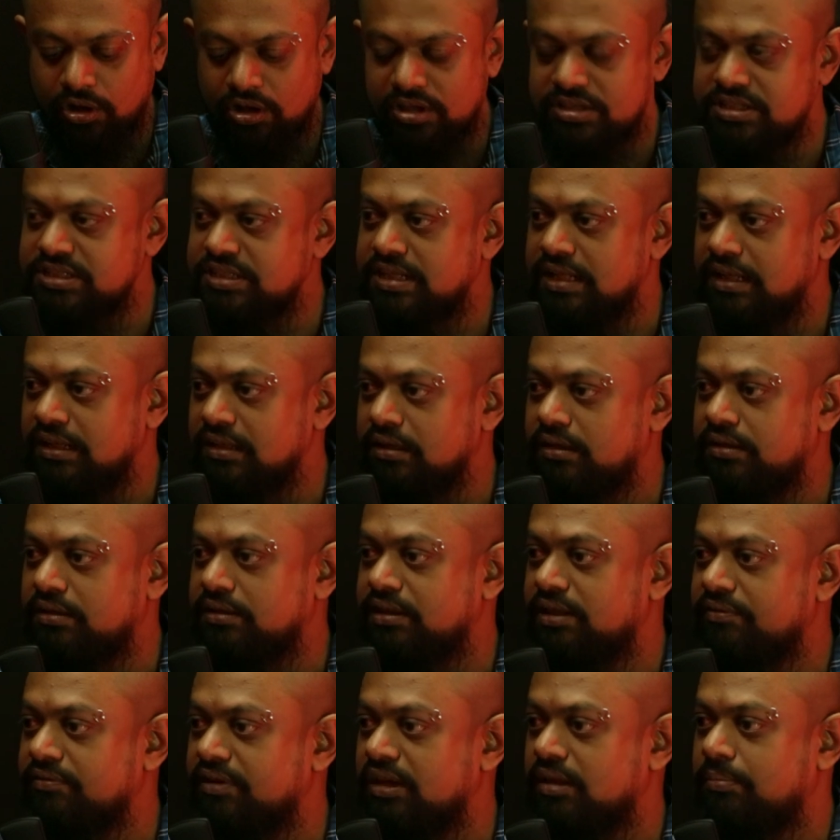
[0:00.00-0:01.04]
still
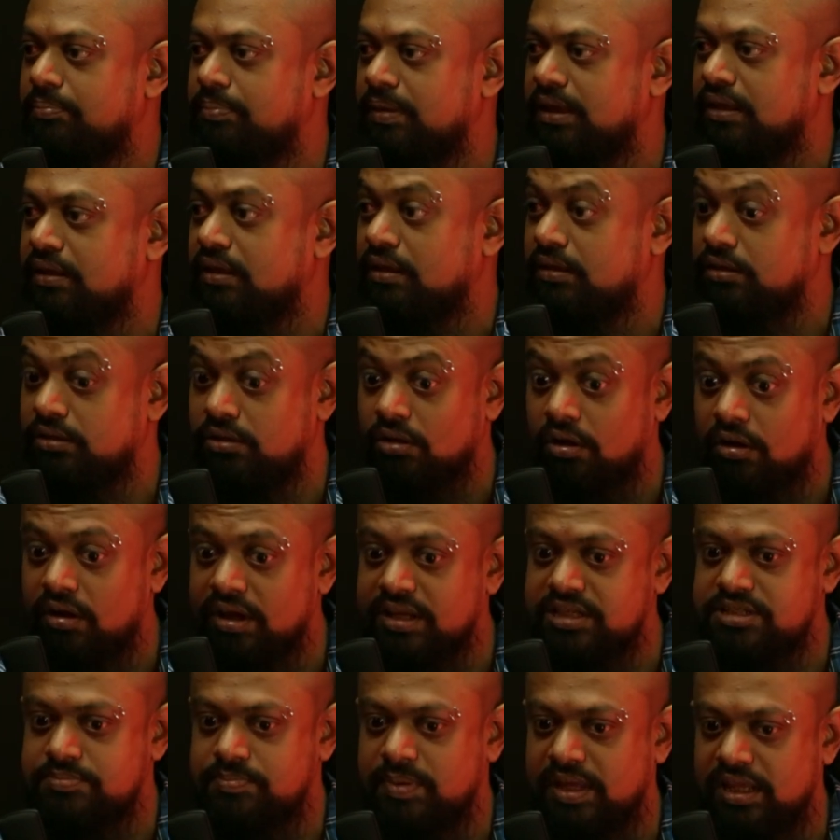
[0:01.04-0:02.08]
developing and you're
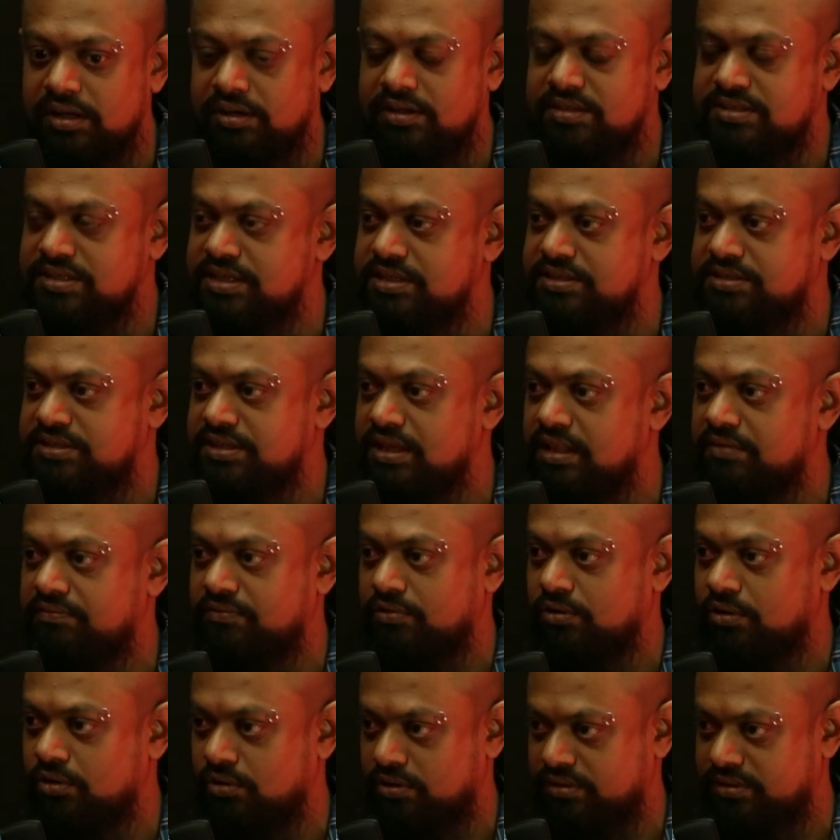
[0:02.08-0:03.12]
experiencing self
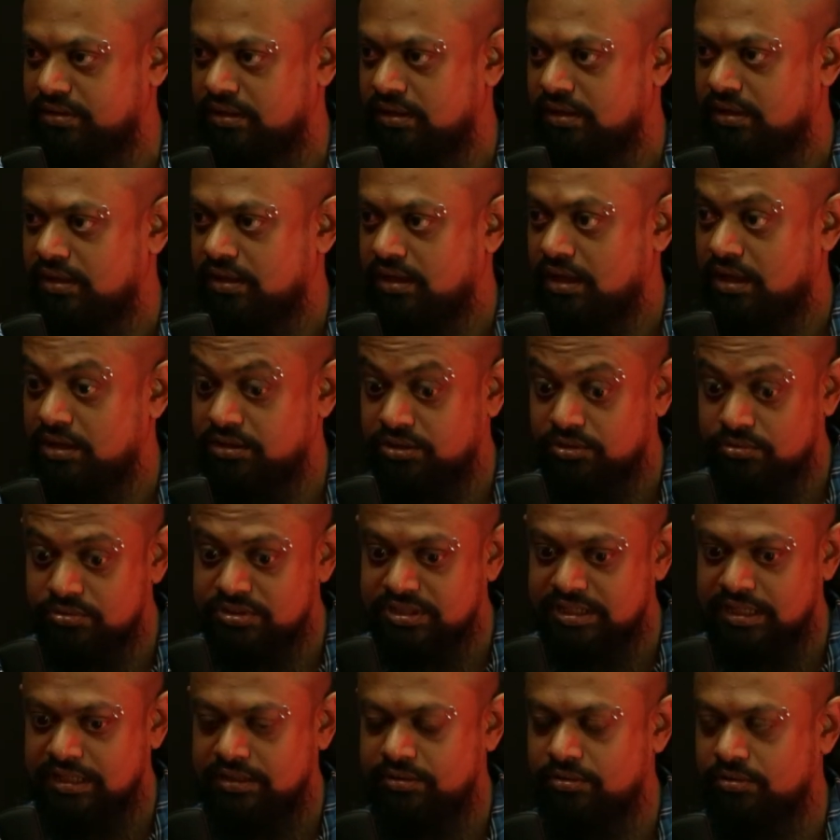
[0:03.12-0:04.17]
growth yeah. and you
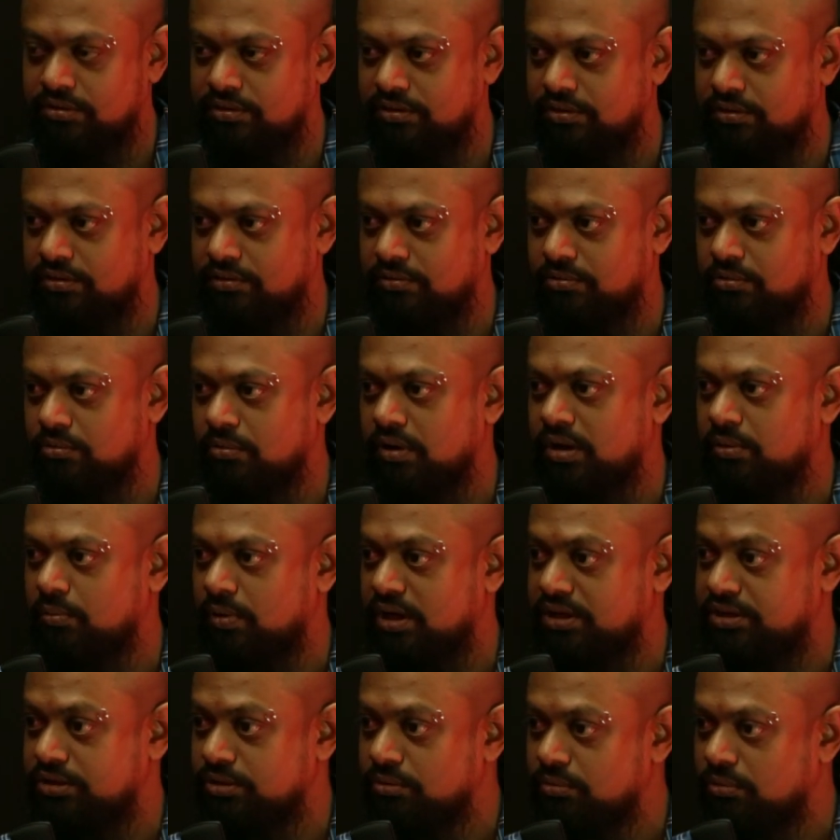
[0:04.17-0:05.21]
still don't know who and
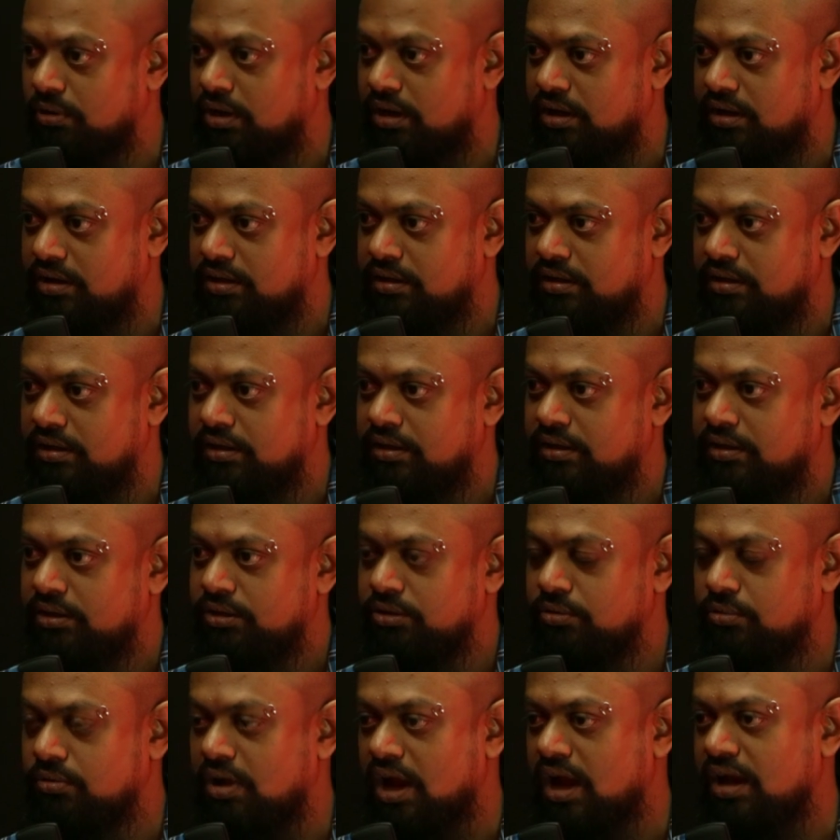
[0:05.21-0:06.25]
what you are
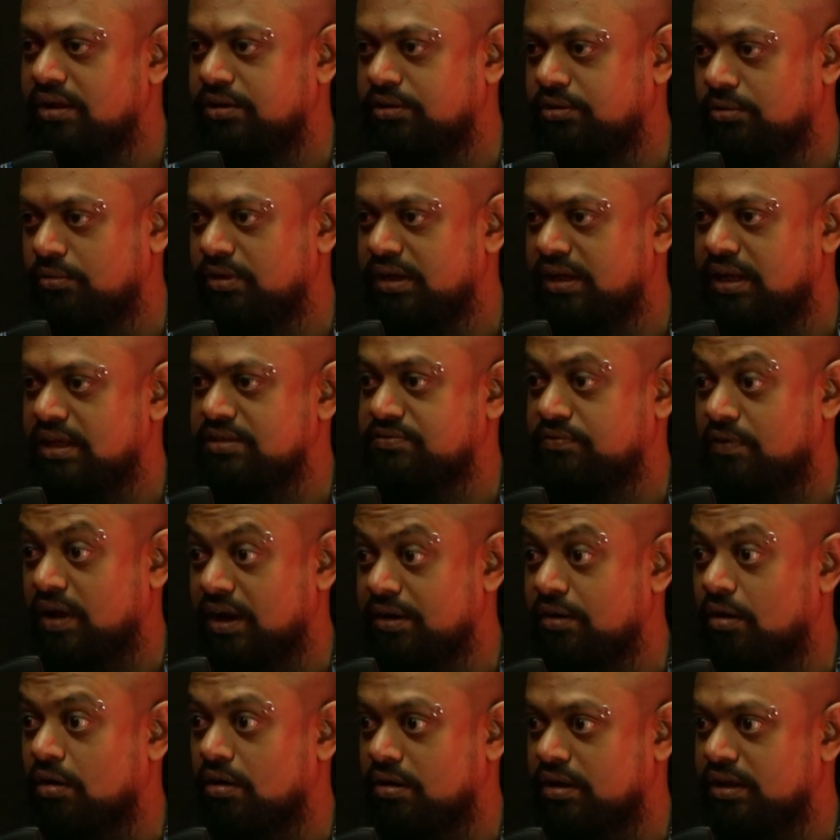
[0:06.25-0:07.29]
you can't do yeah. it as one
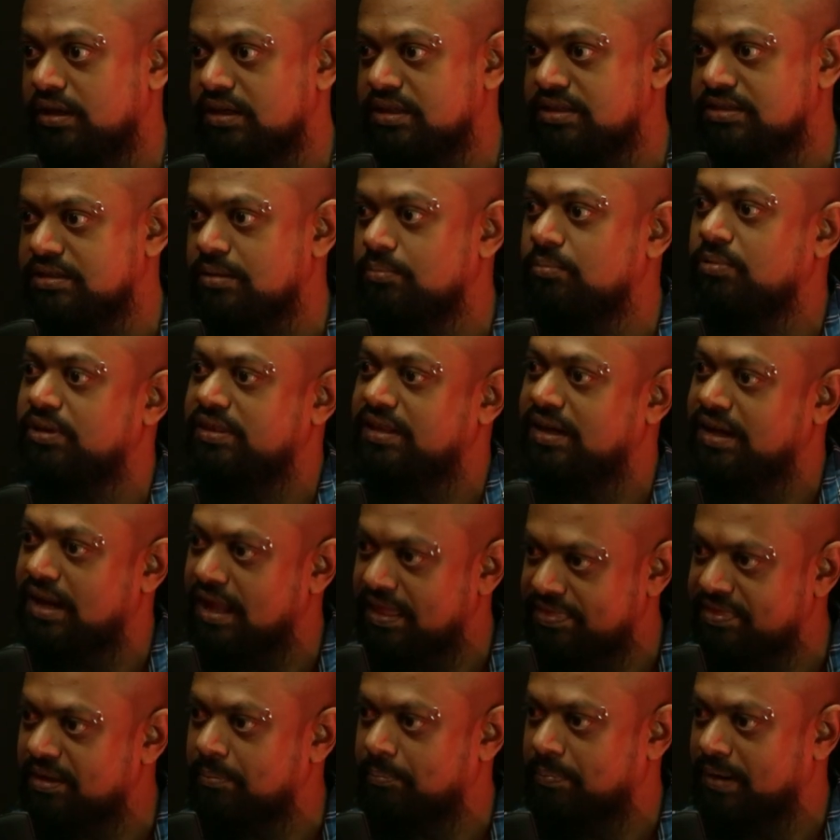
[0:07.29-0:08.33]
organism with
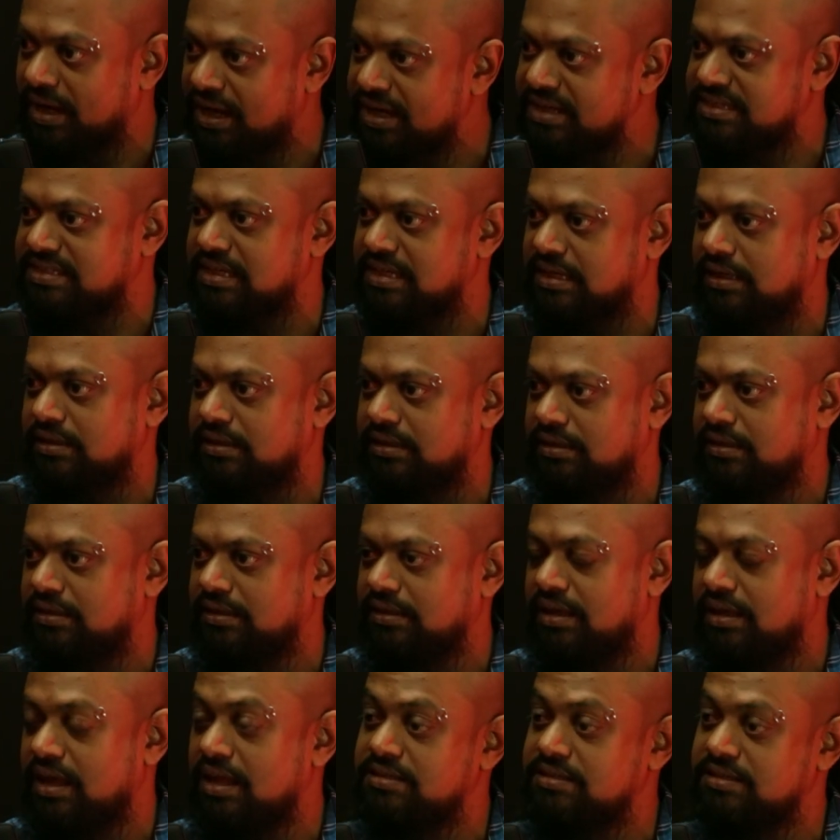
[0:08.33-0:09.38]
another person
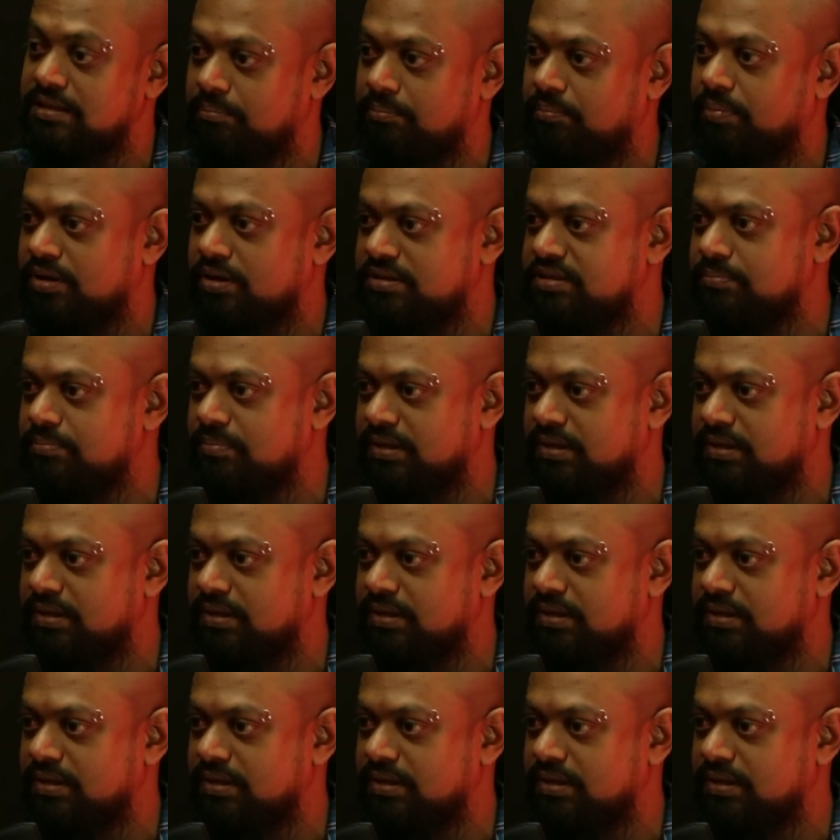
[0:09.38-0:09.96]
that's impossible